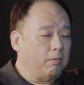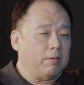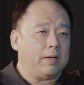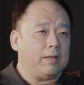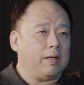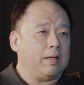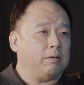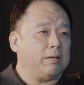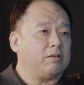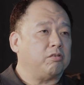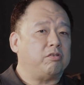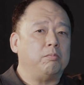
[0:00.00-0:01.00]
right? And I'd
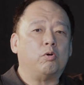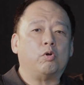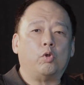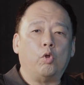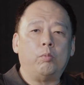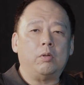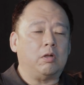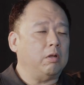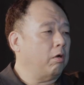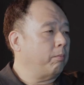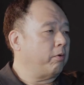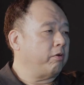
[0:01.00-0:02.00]
like to see more global
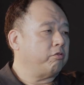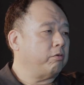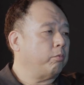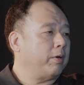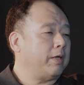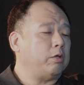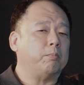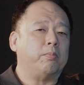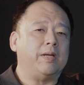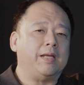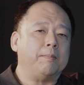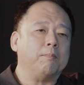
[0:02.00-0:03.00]
collaboration where you
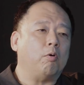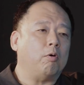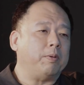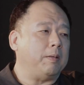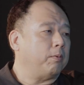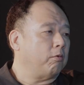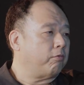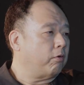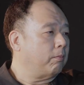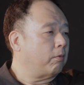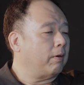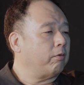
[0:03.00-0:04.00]
bring in more people
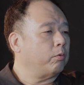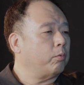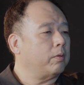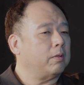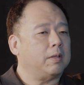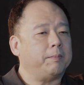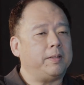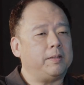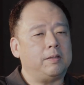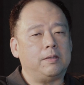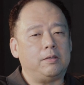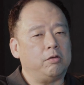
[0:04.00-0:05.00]
from around the world. I
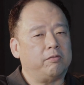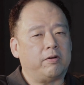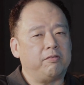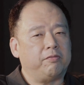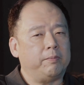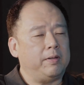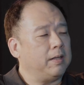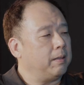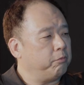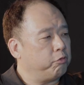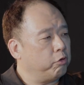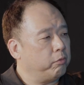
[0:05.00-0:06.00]
mean, you're very familiar,
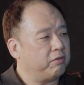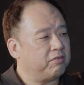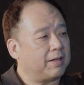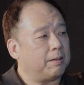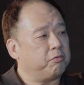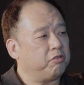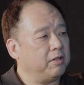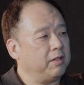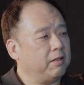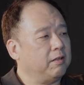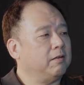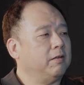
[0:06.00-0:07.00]
I'm sure, with Startup Chile,